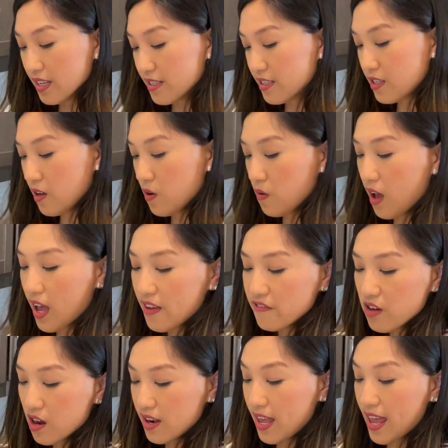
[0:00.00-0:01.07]
So
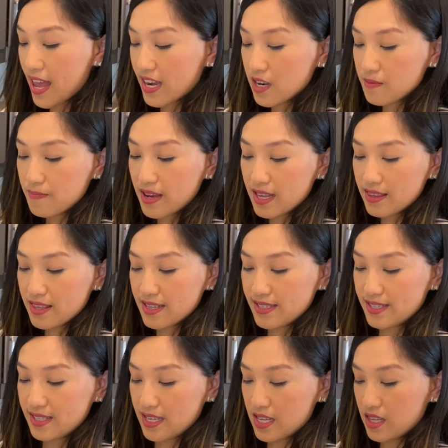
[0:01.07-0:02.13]
I've gone ahead and made
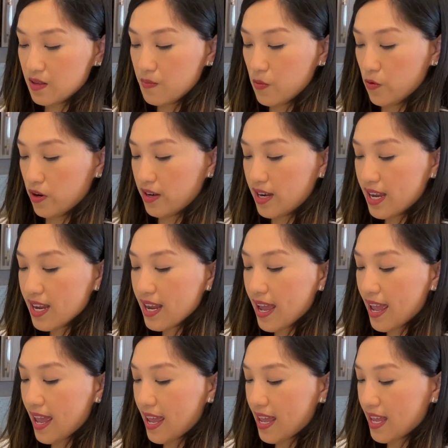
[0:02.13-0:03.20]
this in the morning,
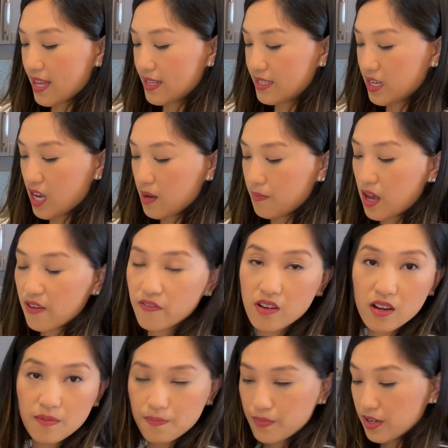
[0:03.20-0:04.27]
and I've
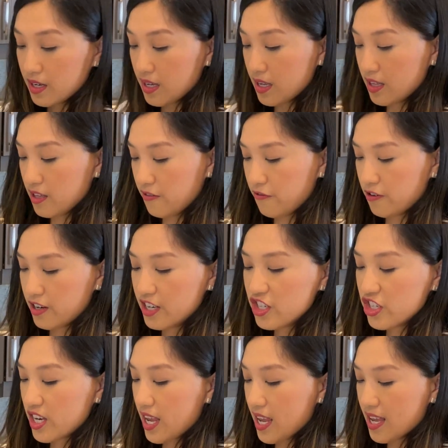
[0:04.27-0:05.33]
put it in the
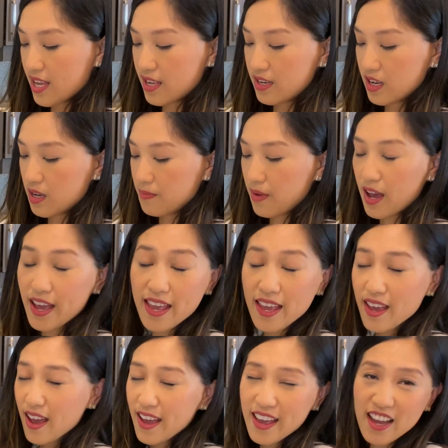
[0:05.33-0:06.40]
fridge. And
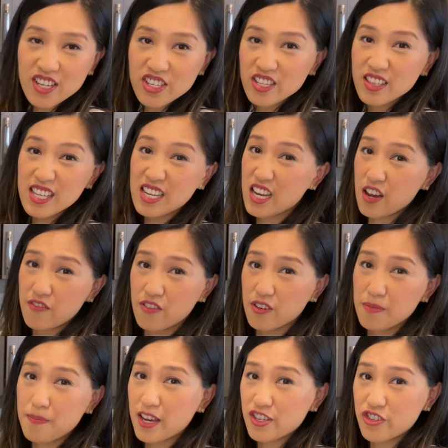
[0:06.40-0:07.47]
I actually
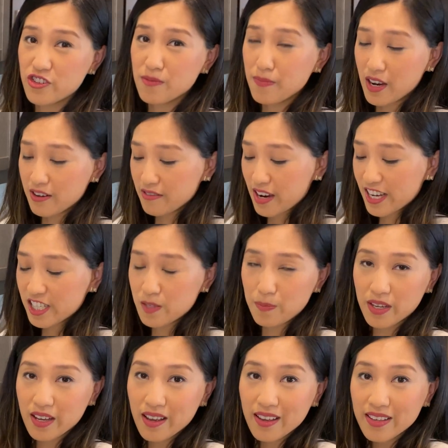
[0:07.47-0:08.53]
never measure my rice
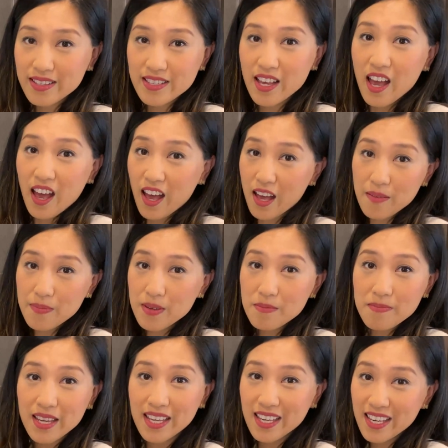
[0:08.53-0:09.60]
because I've been
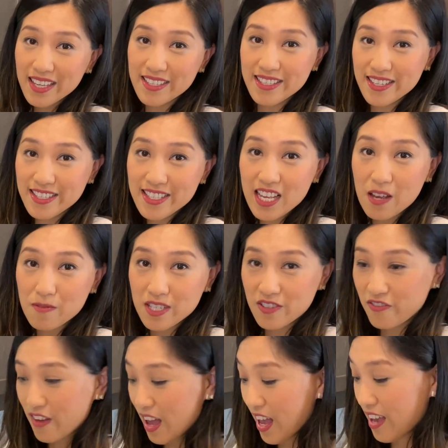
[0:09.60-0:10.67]
making it since I was
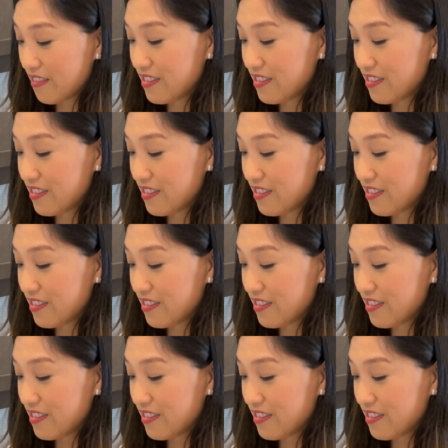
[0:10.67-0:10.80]
5.